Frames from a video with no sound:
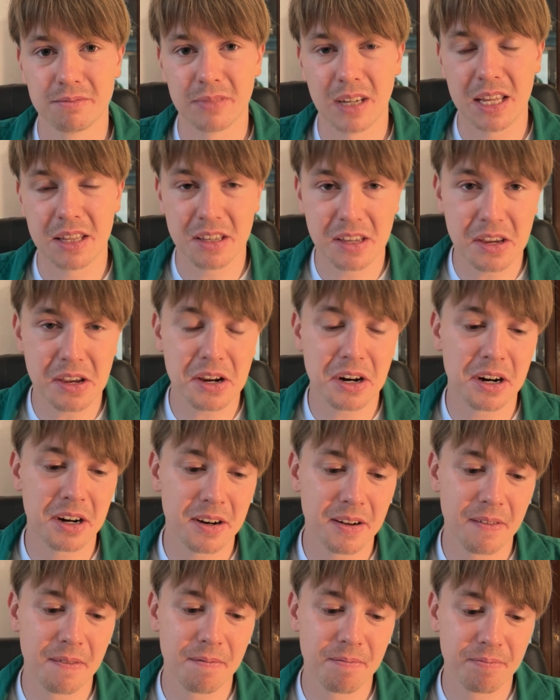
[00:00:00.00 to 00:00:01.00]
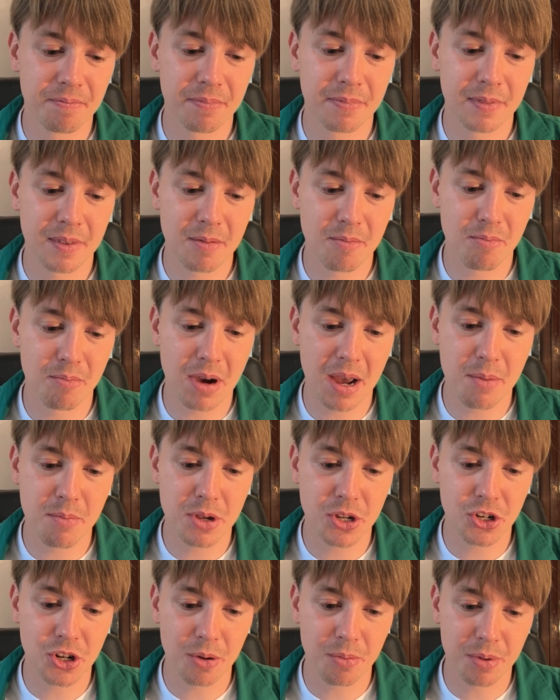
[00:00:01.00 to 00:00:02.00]
And here, my
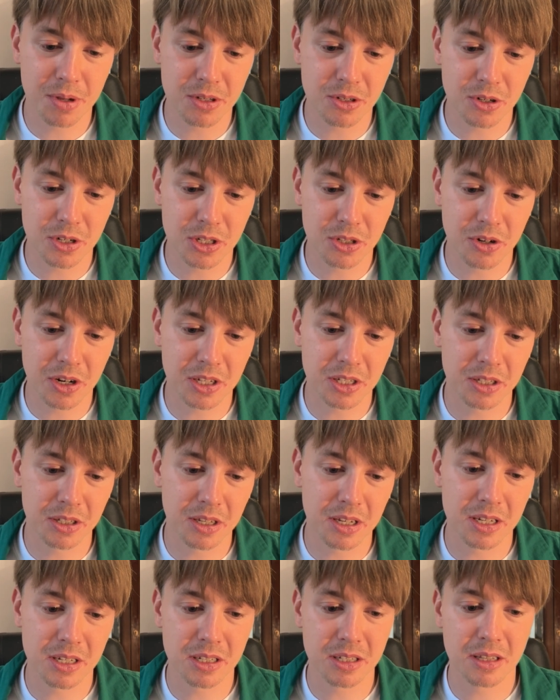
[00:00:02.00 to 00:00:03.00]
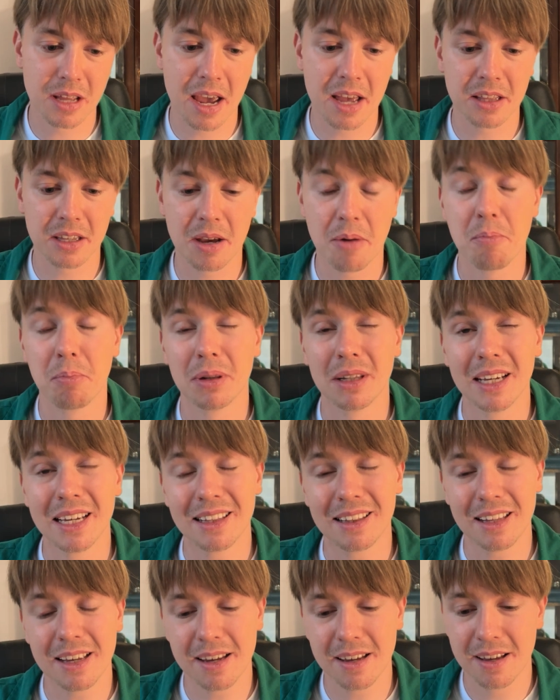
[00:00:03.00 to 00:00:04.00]
bishop is restricting his knight
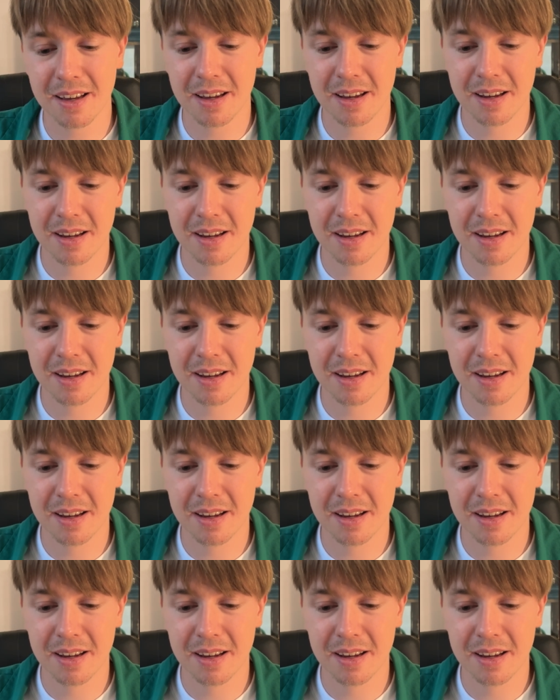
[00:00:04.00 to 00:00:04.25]
completely.